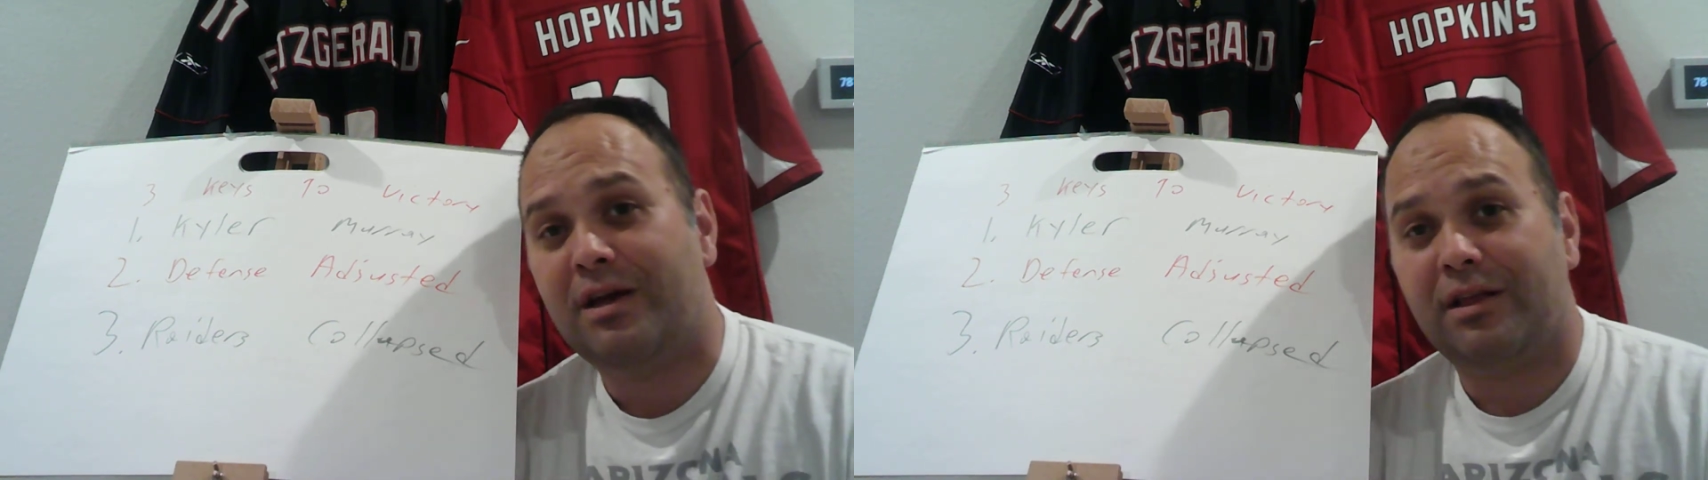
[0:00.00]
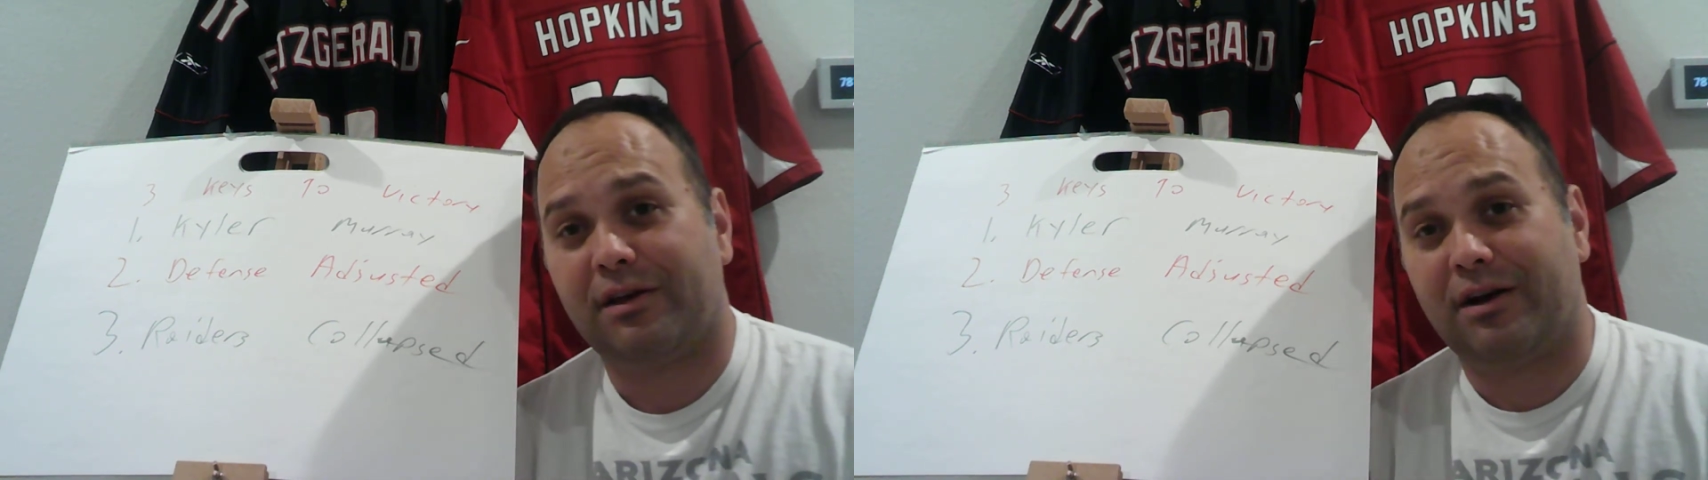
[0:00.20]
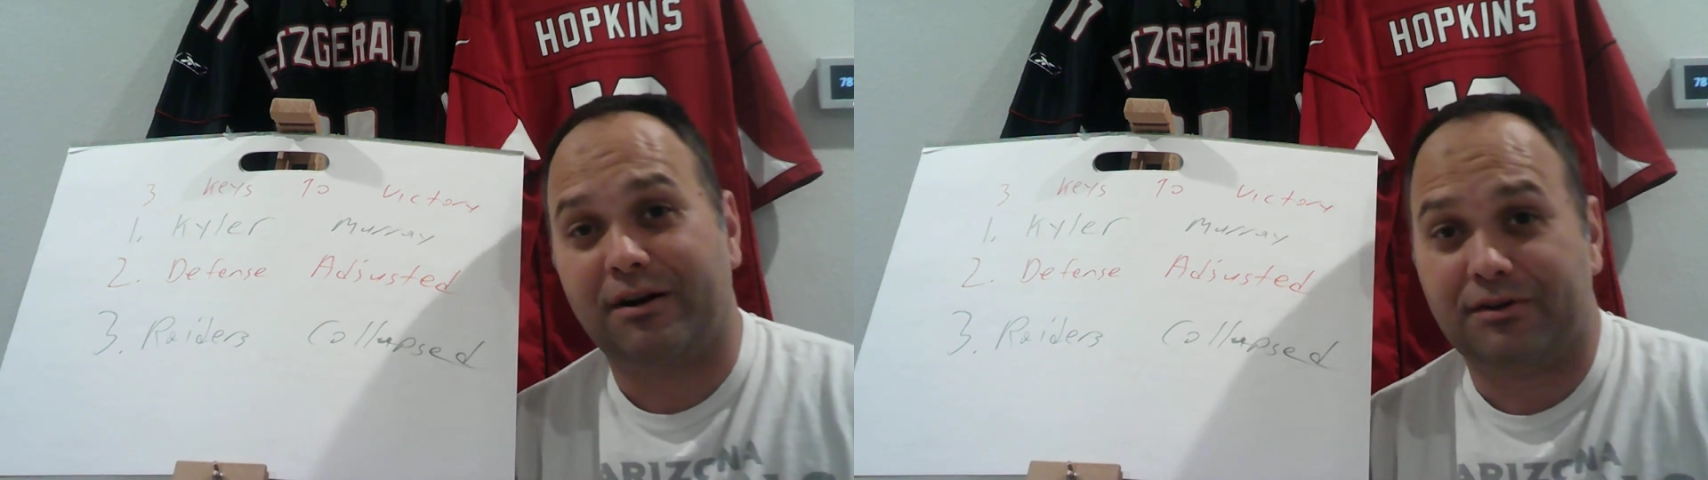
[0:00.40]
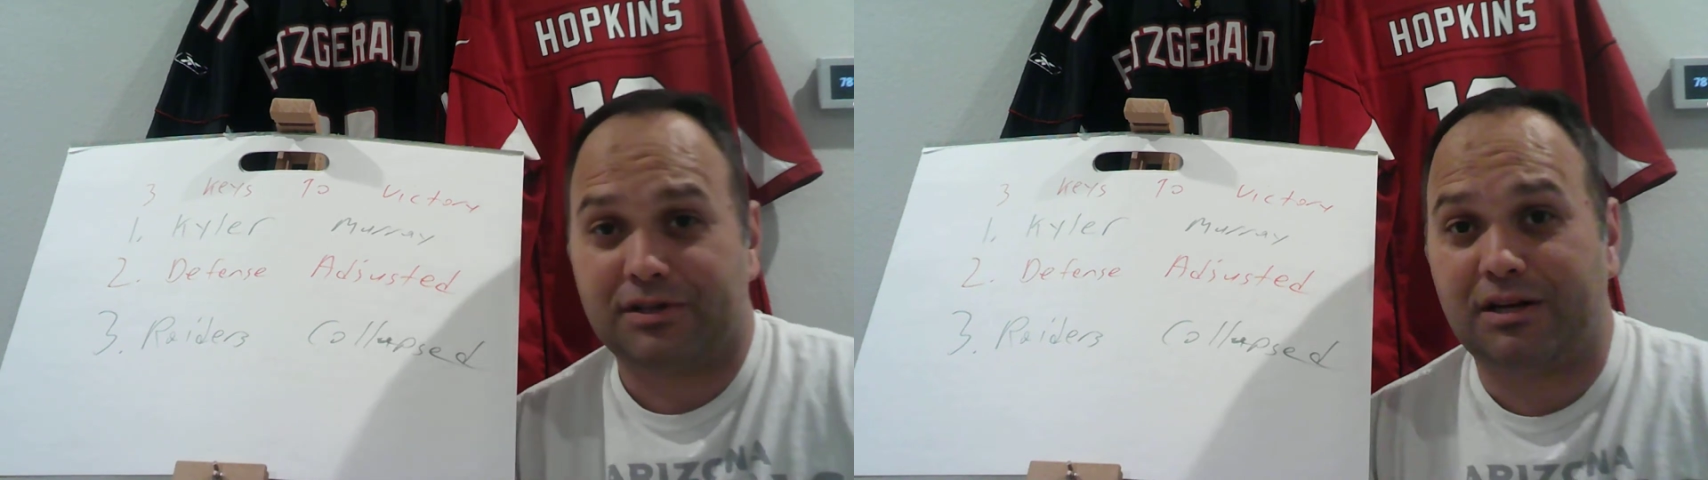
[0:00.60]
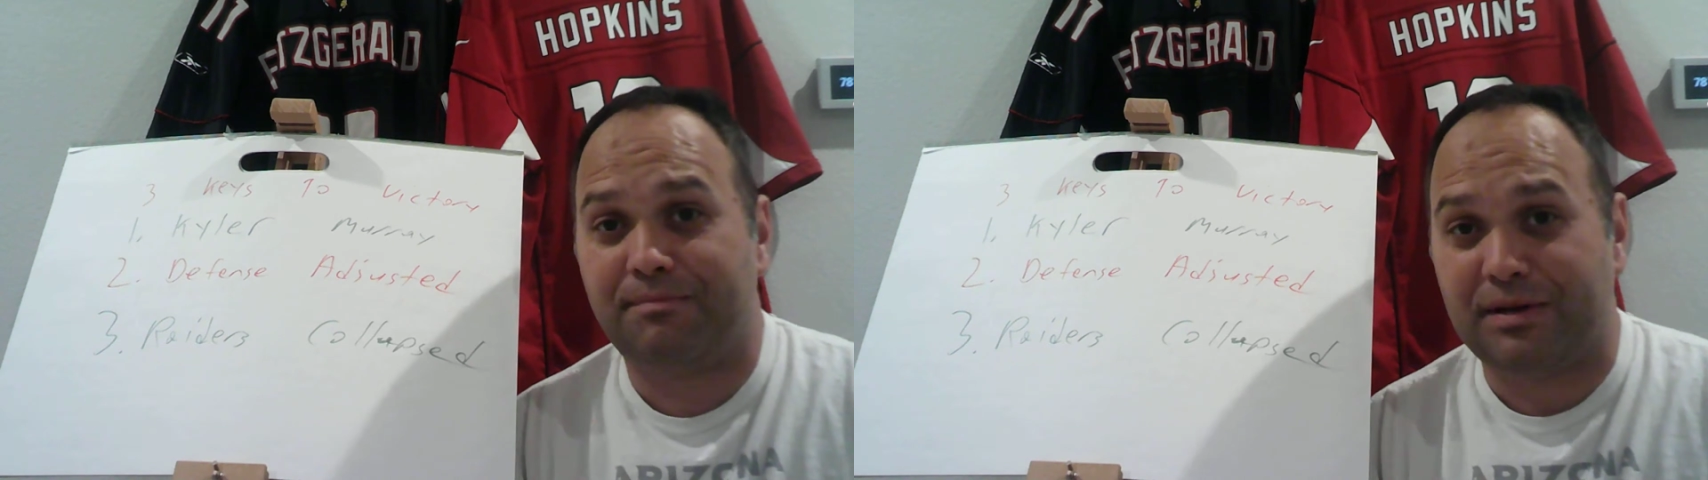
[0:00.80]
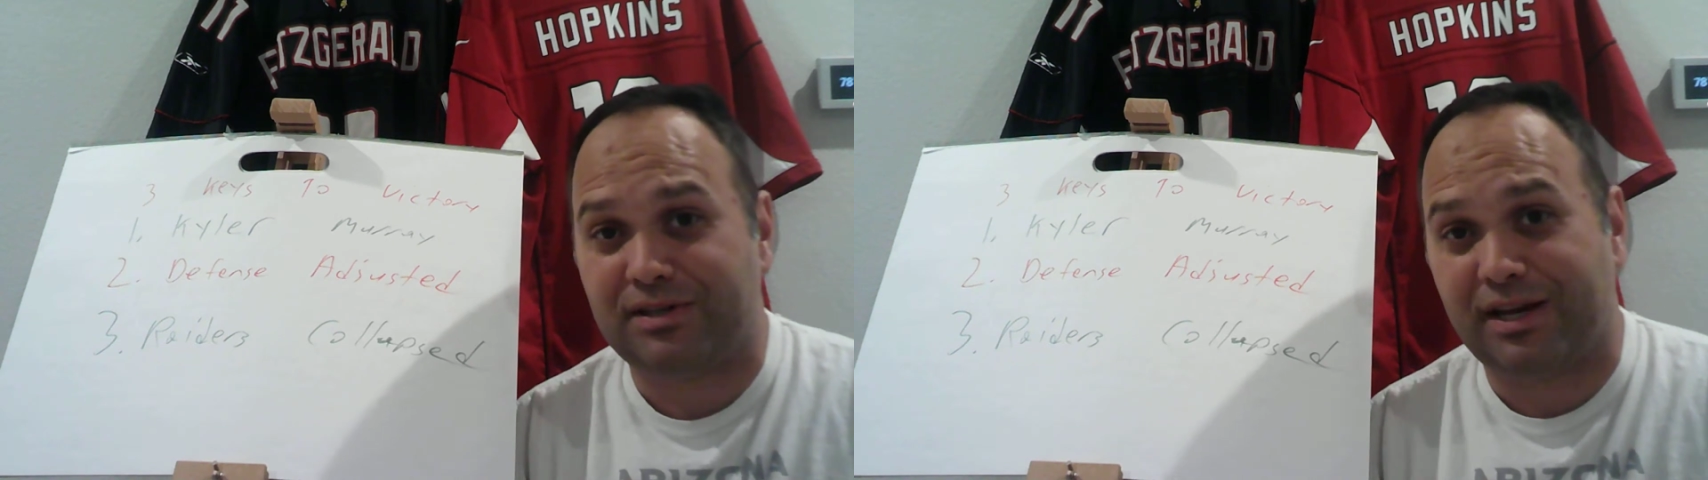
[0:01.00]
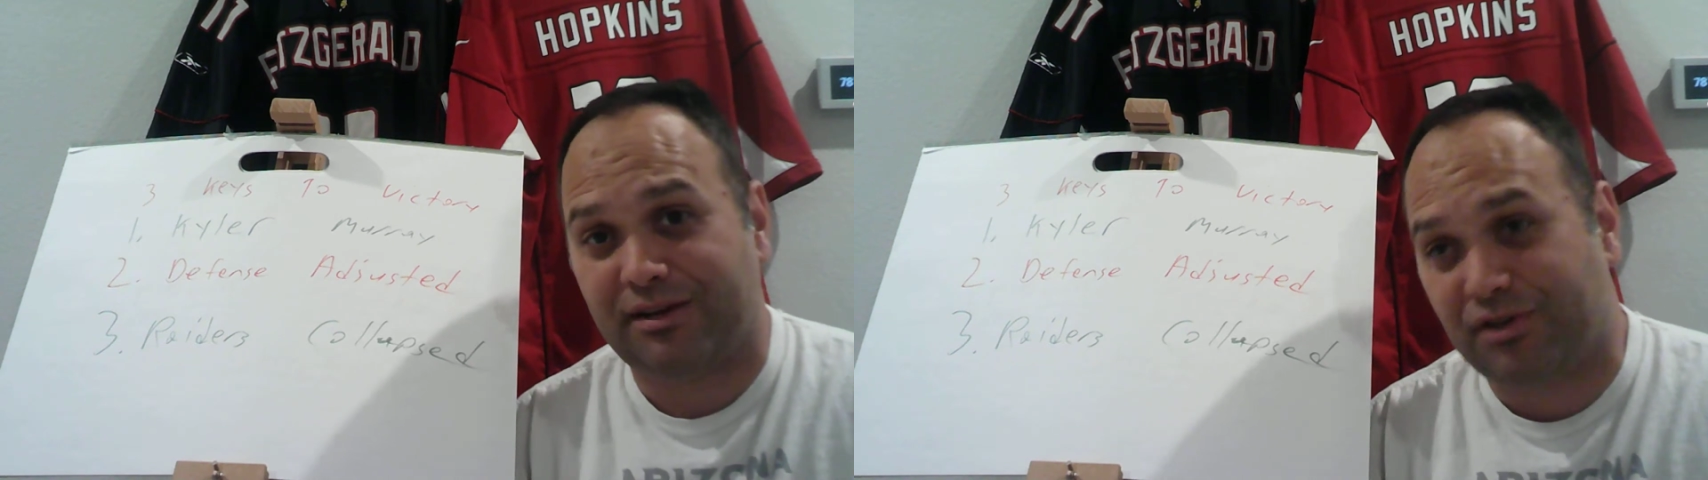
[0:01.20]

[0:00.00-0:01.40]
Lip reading: the Cardinals could have pitched a